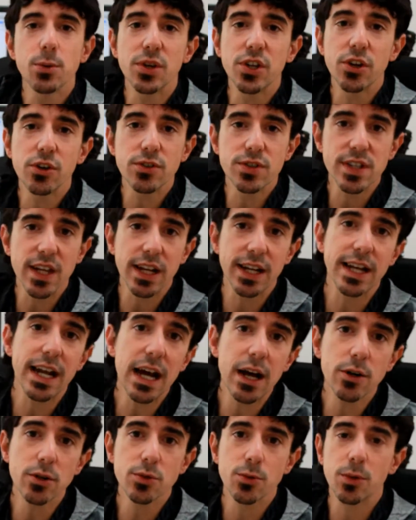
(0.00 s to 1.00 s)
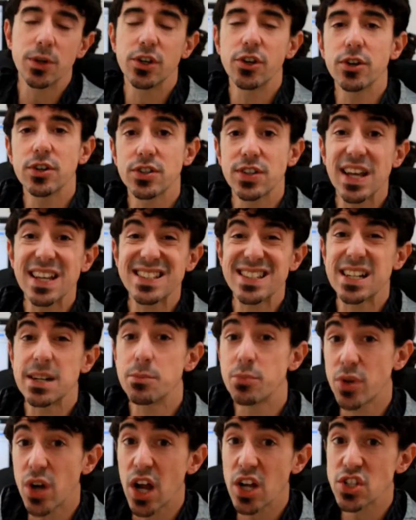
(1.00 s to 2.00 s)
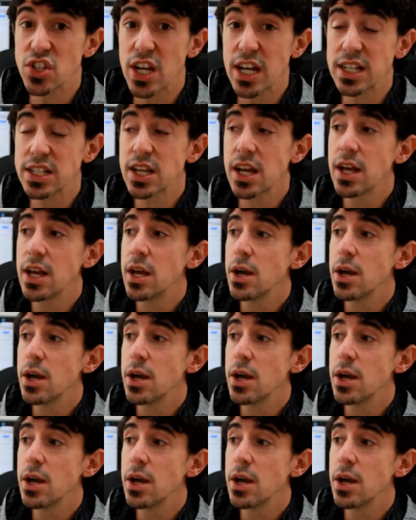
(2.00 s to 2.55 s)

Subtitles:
when you're starting out, when you're testing a project,